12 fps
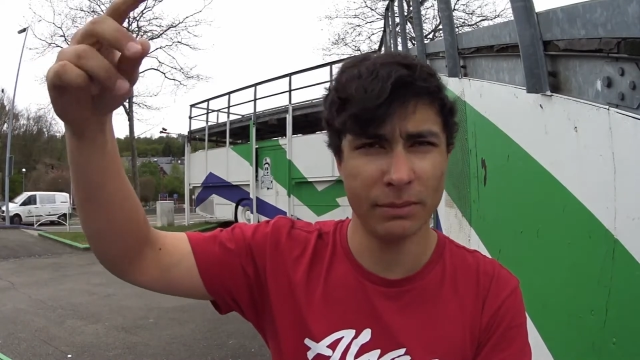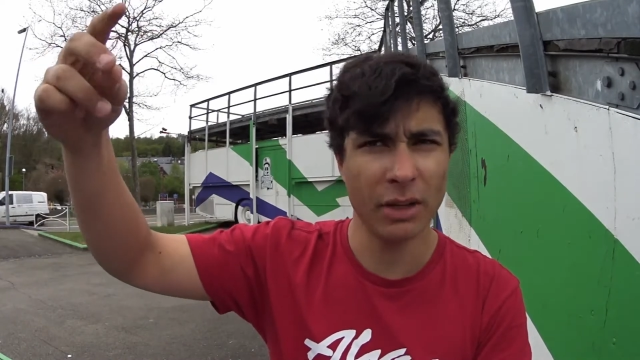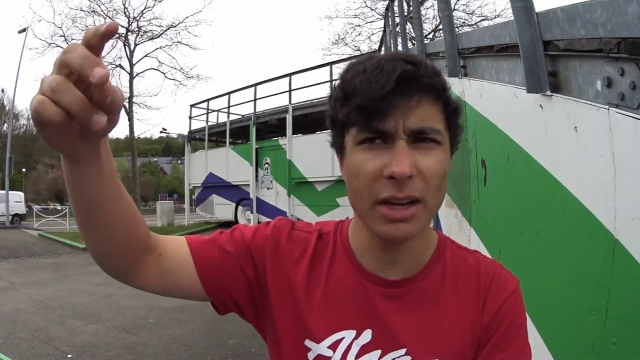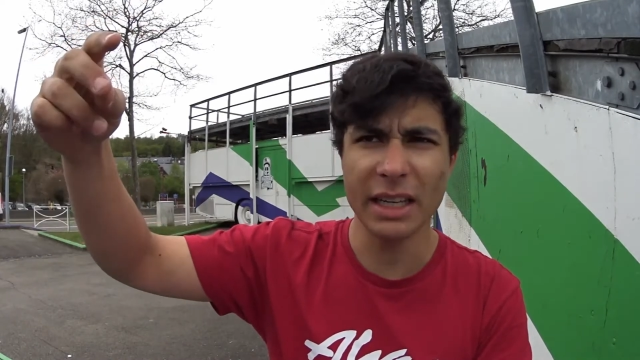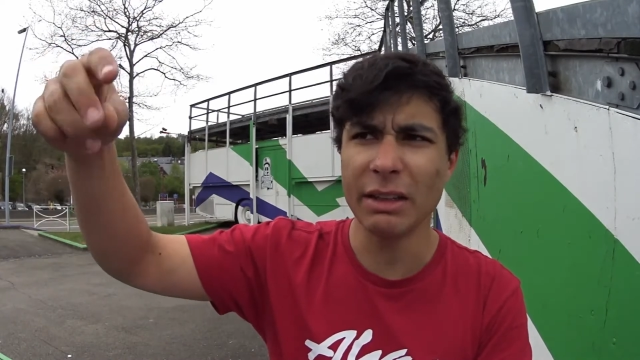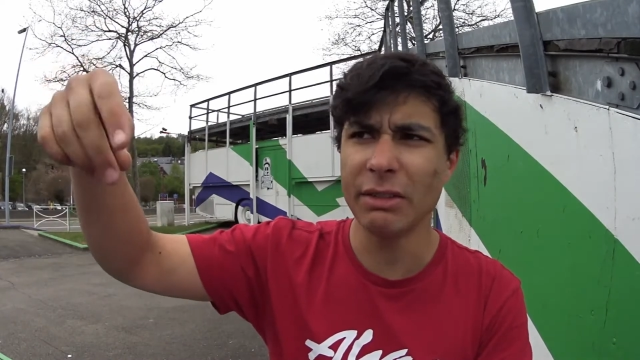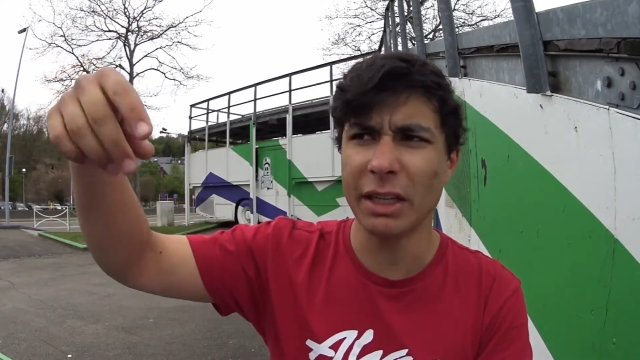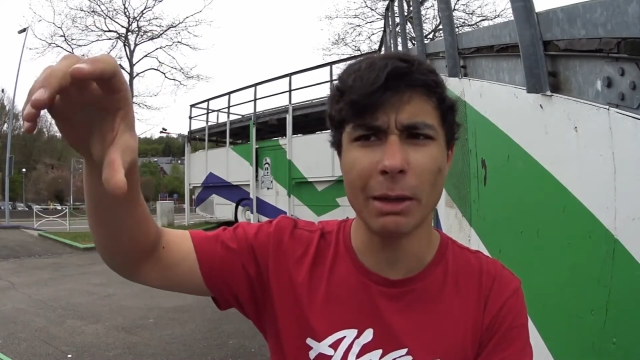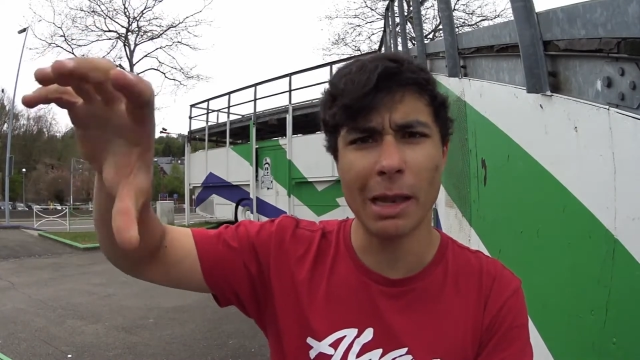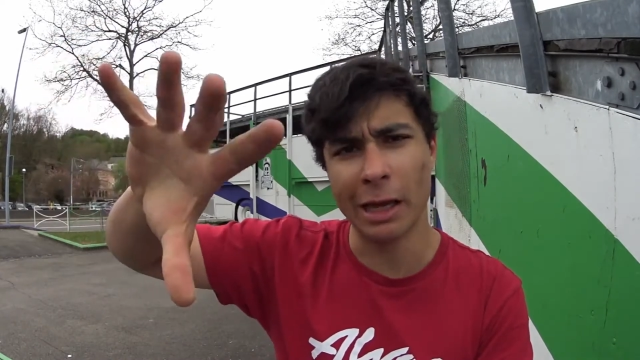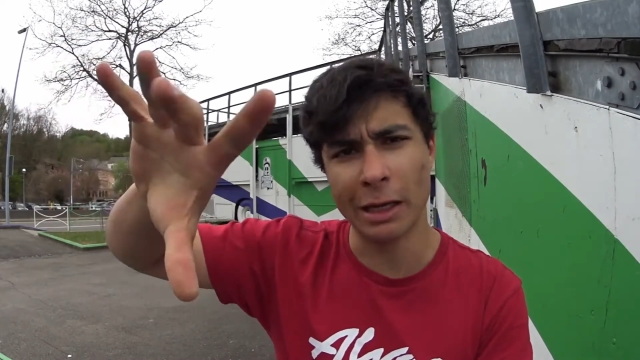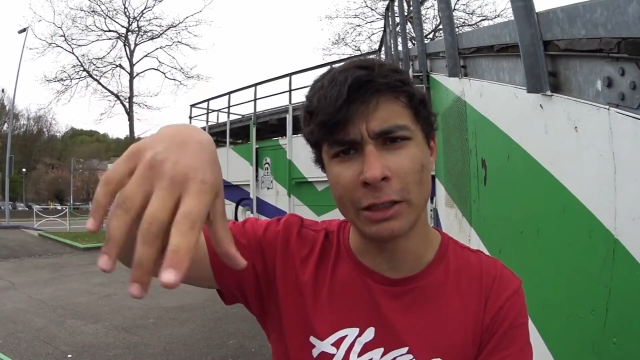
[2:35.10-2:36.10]
not evening,
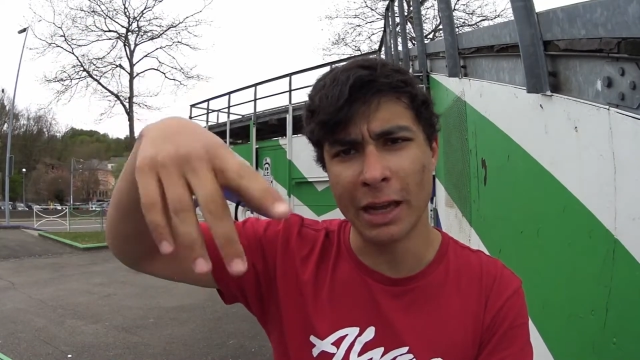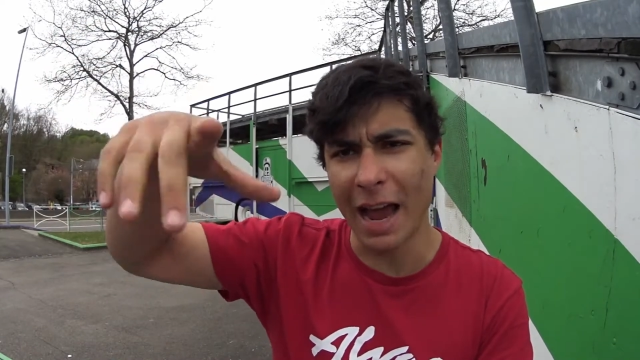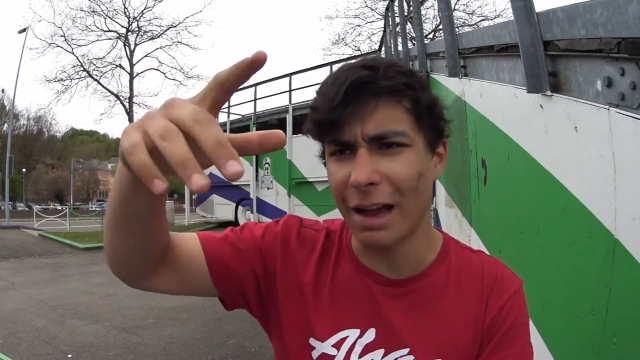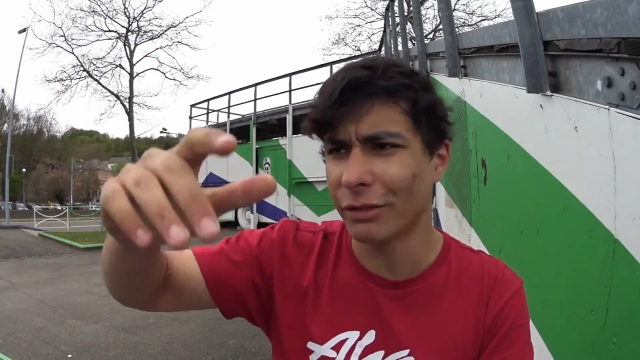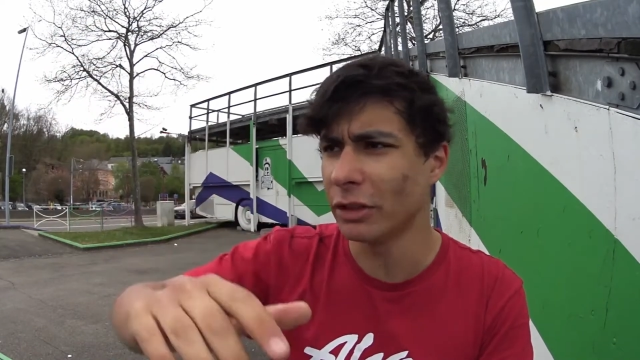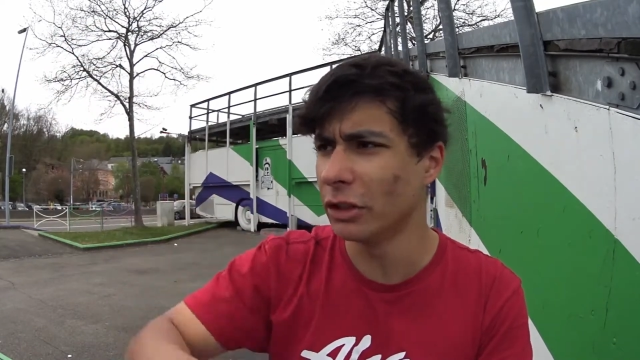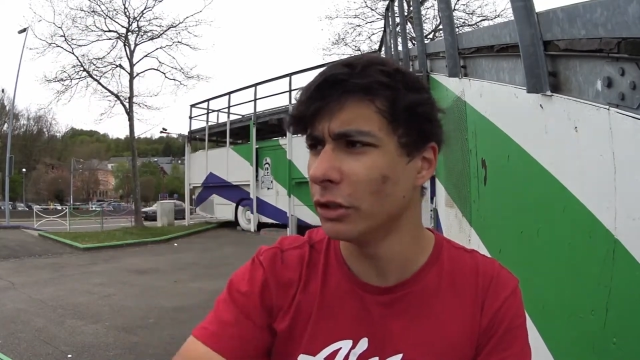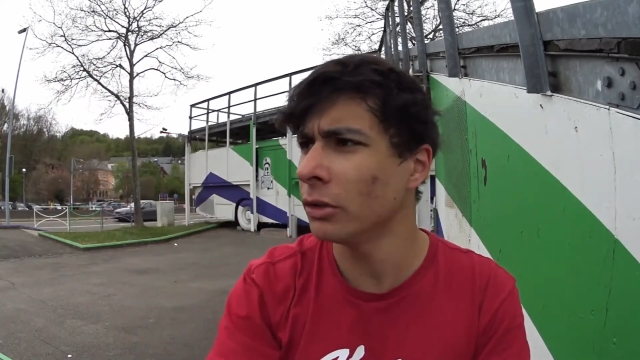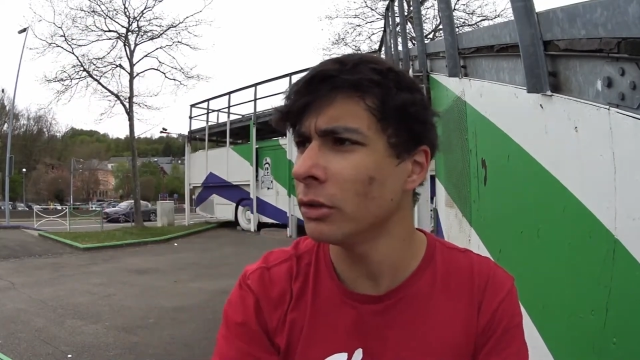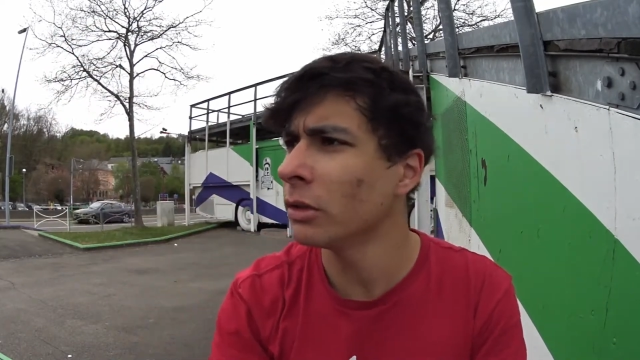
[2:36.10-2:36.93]
like afternoon.